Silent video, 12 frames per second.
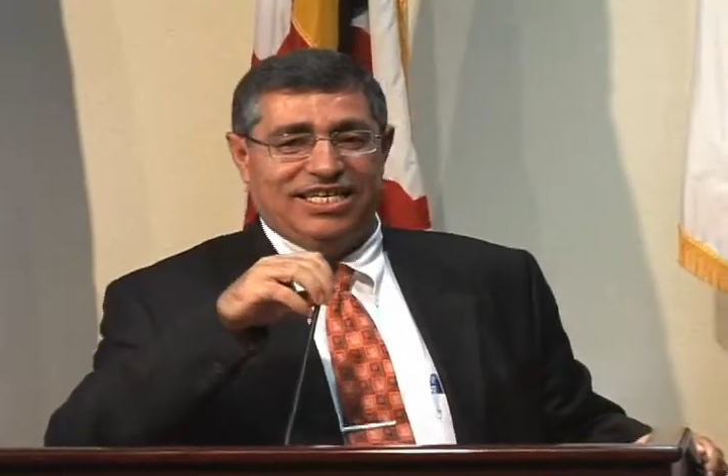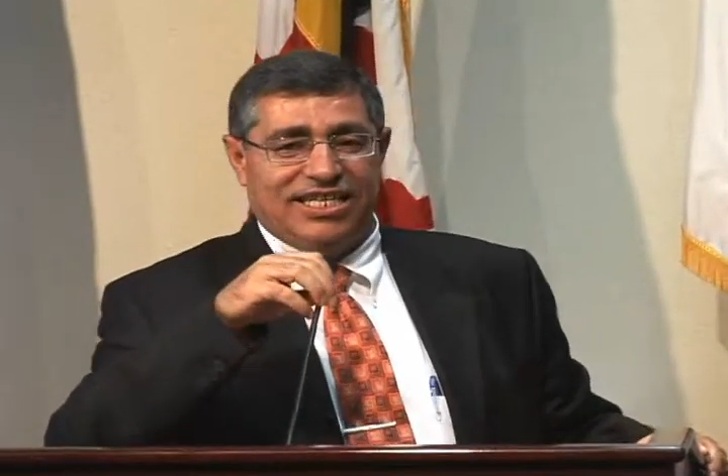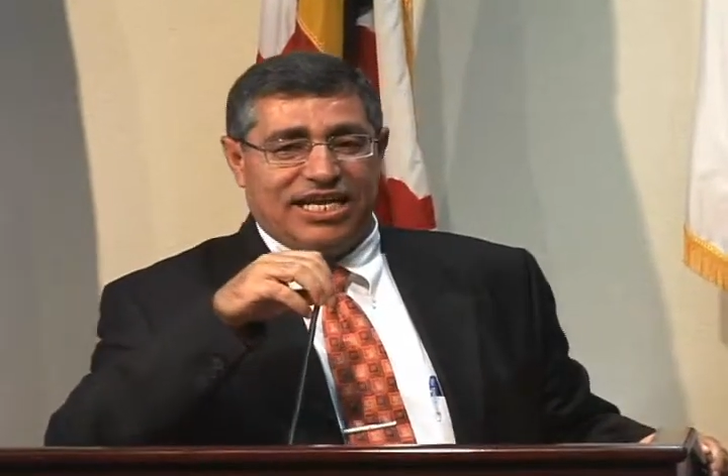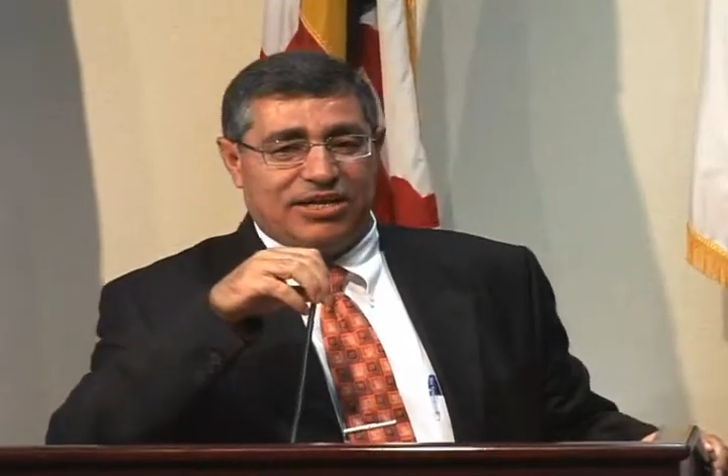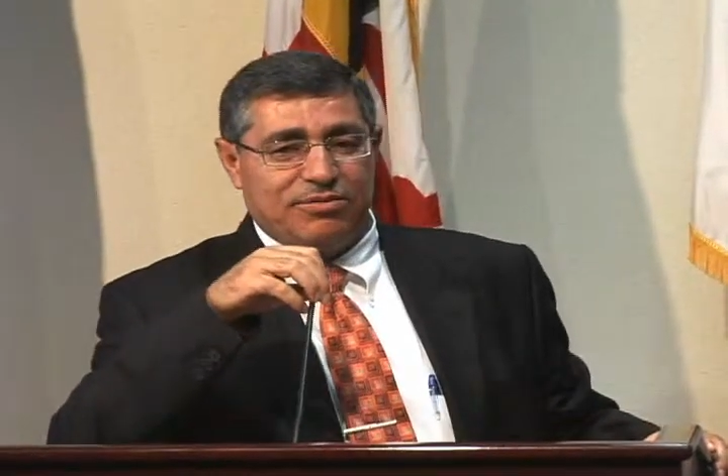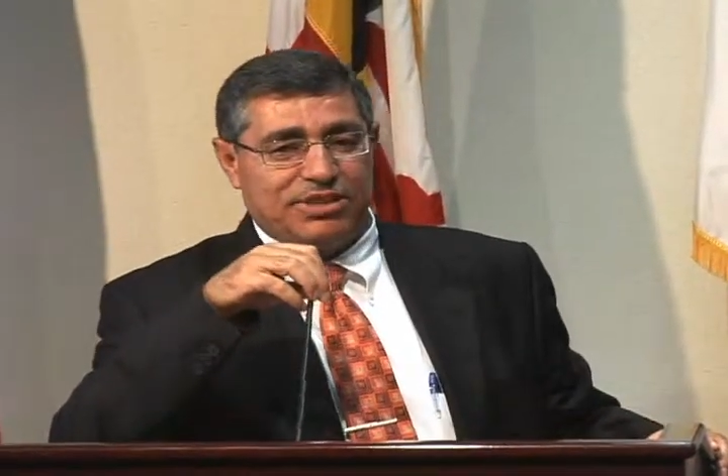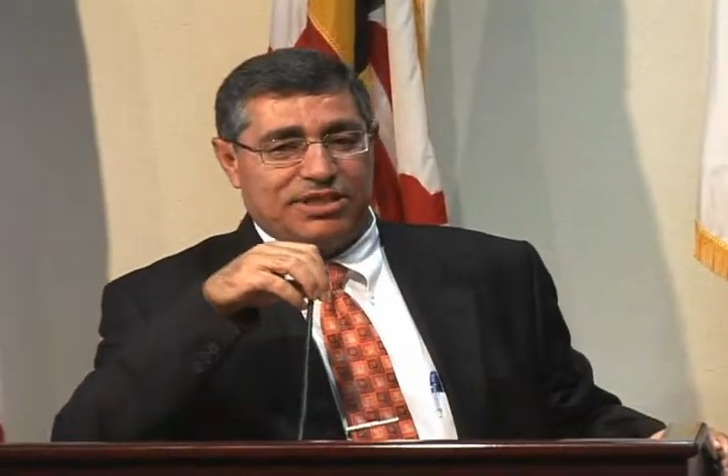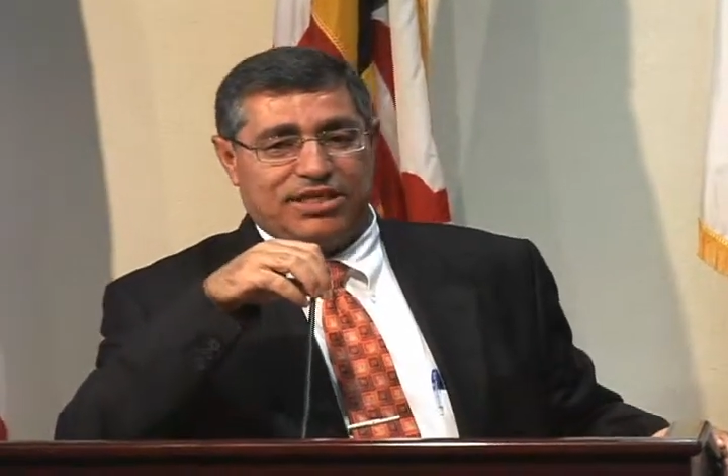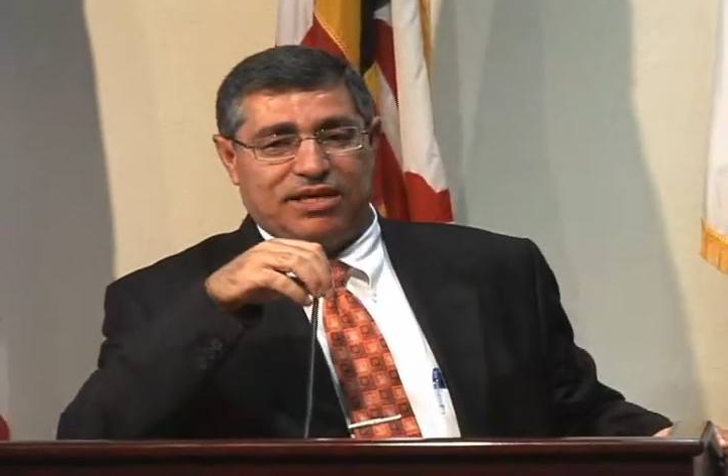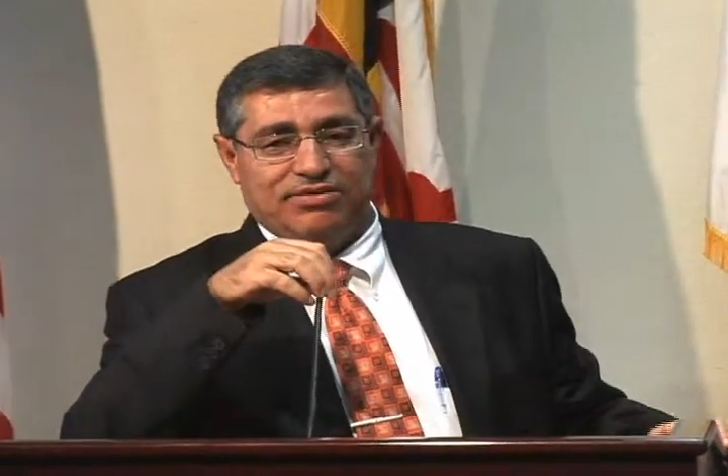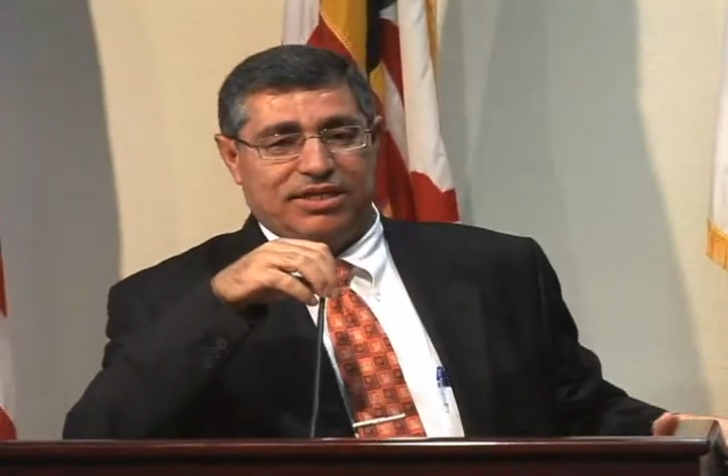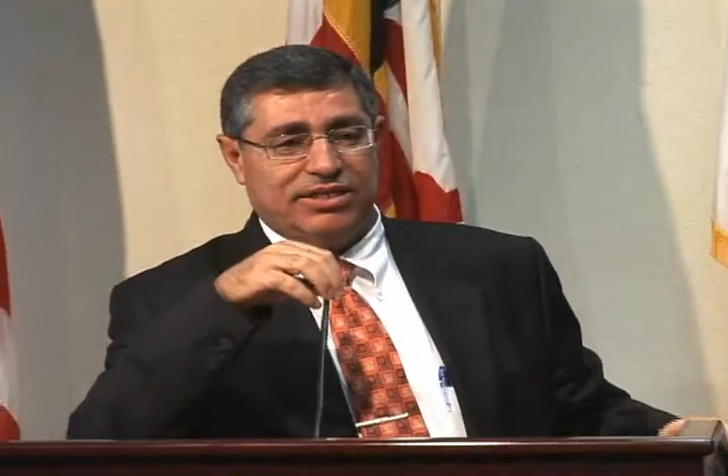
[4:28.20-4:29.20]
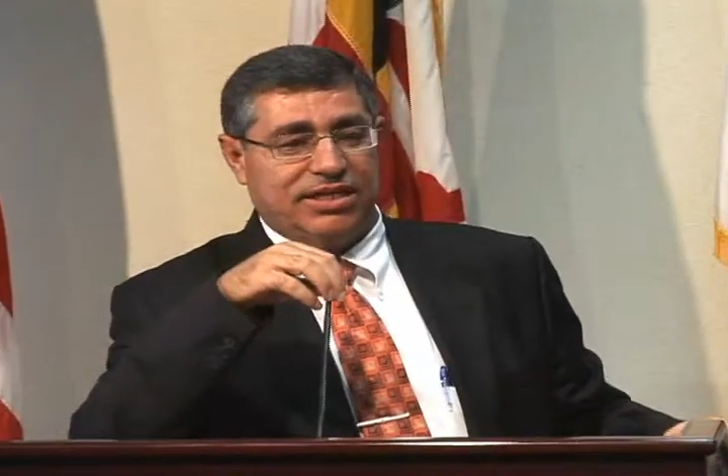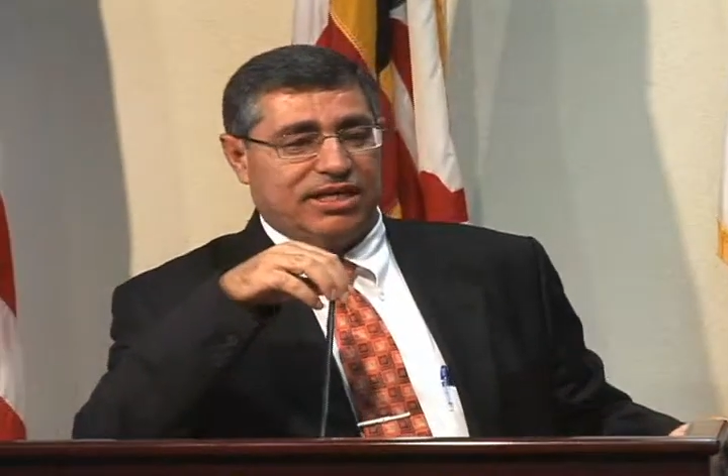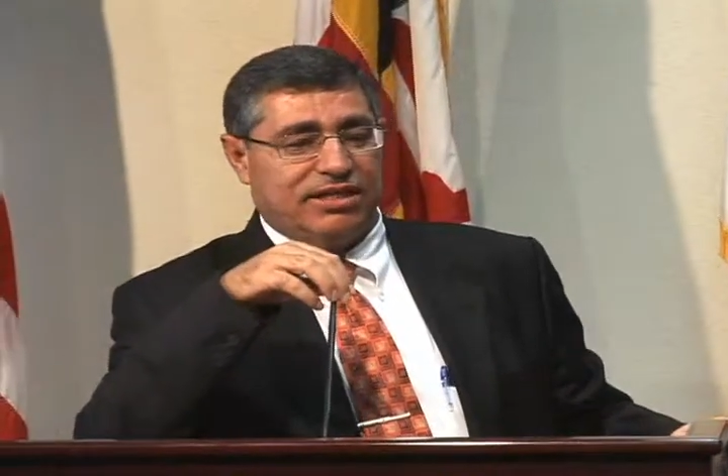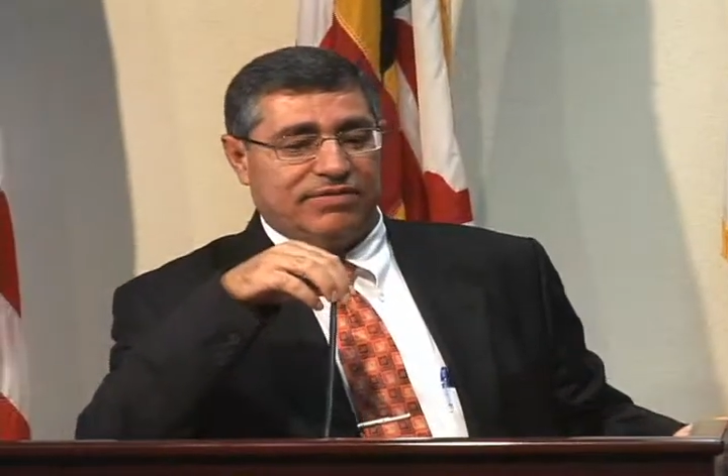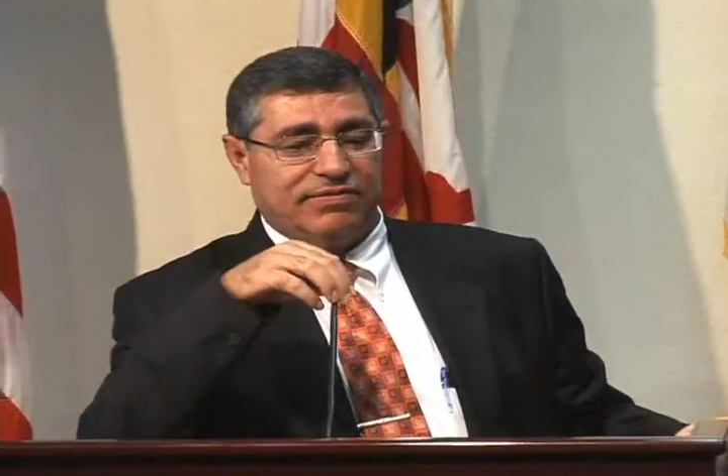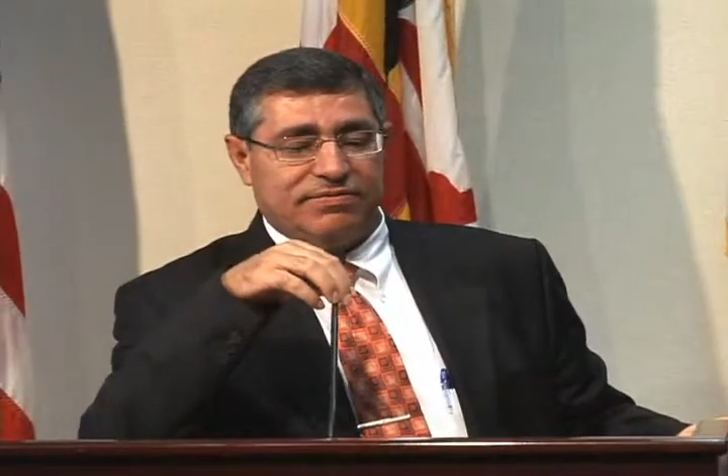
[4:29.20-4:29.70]
Thank you, Mr. County
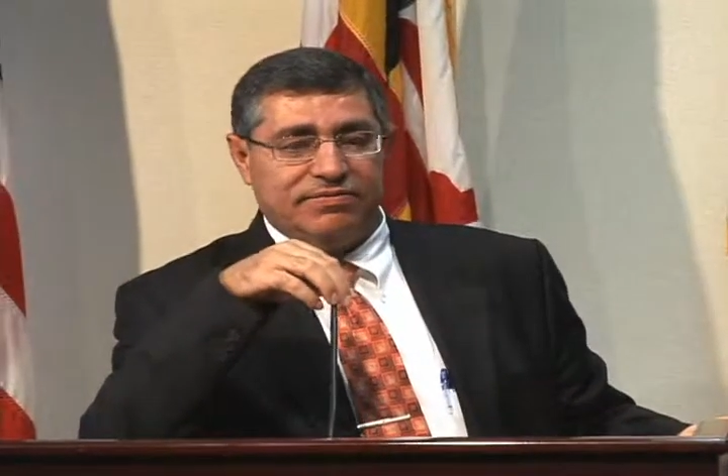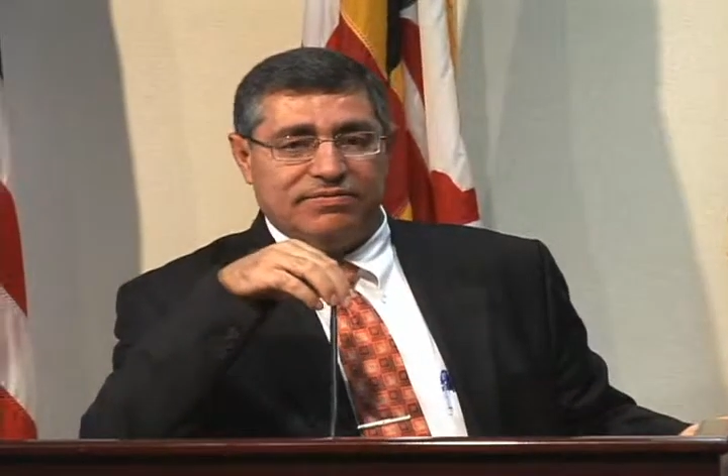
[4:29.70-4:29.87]
Executive.